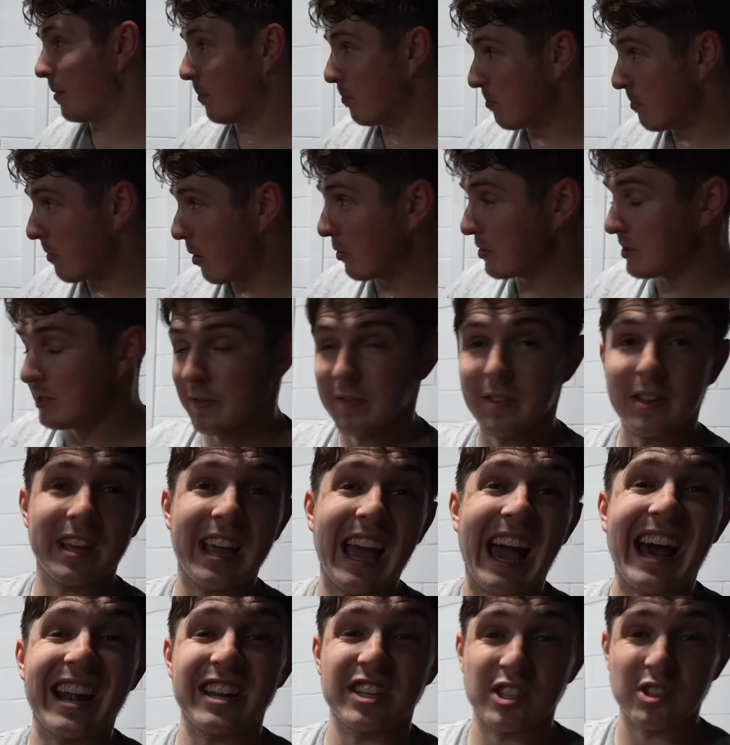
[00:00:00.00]
most of the
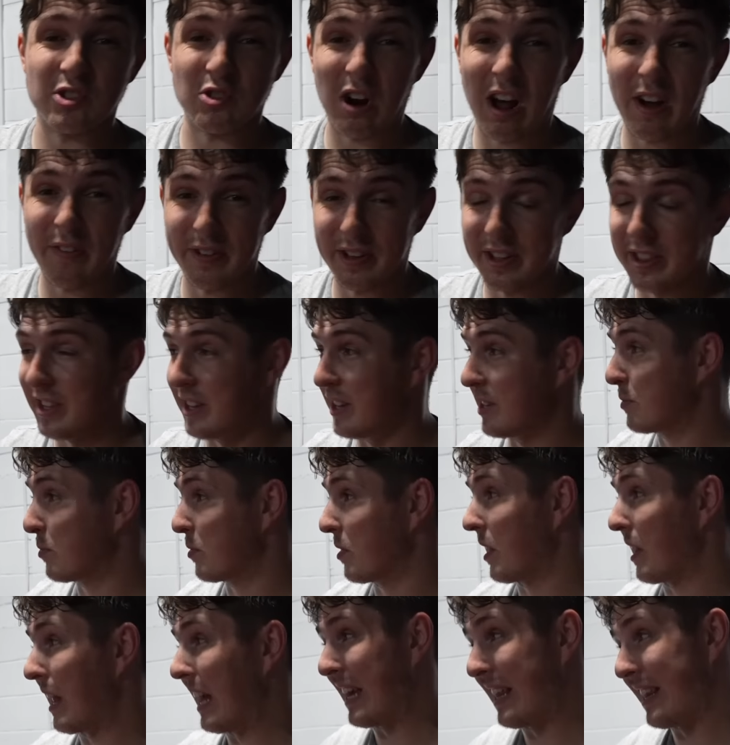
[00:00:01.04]
catastrophic things would
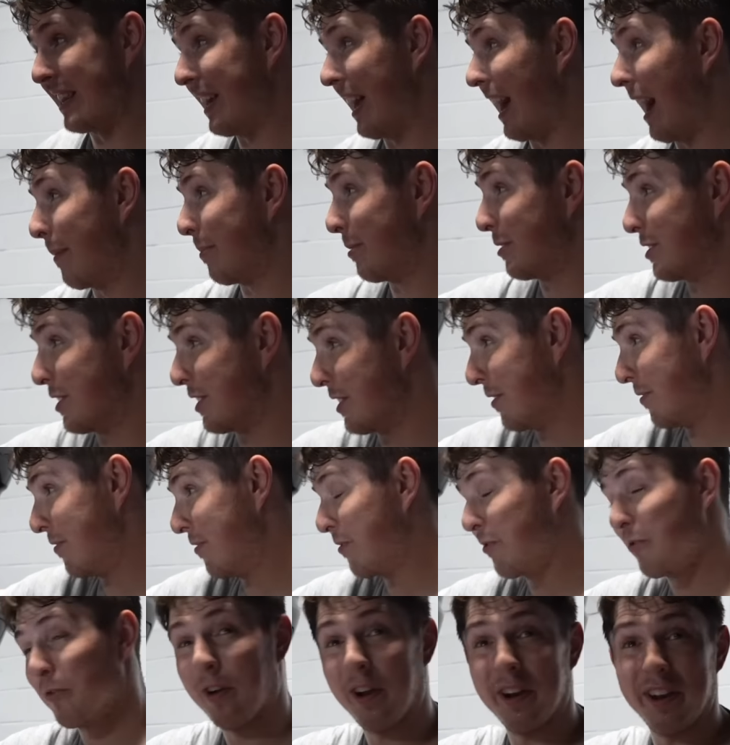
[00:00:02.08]
likely happen to the
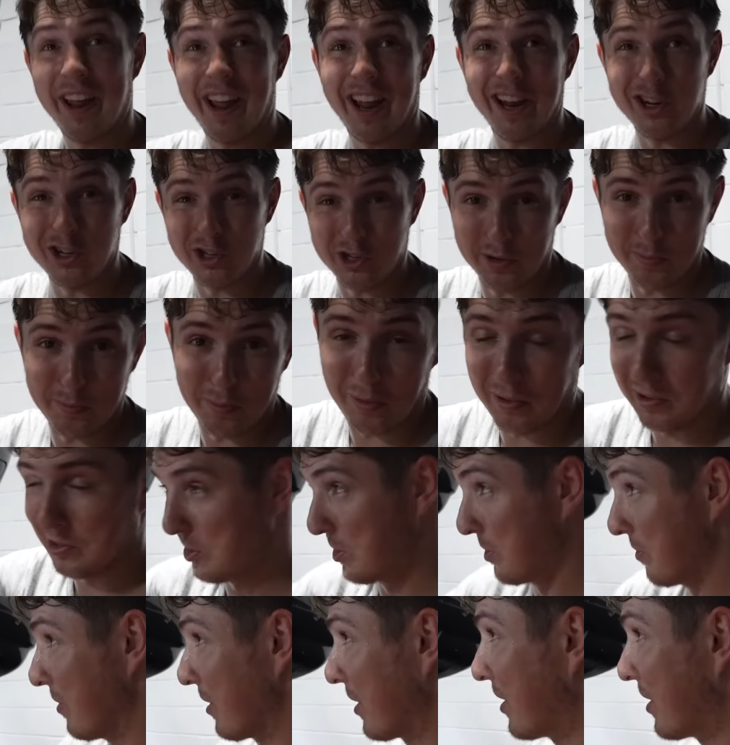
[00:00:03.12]
front engine portion of the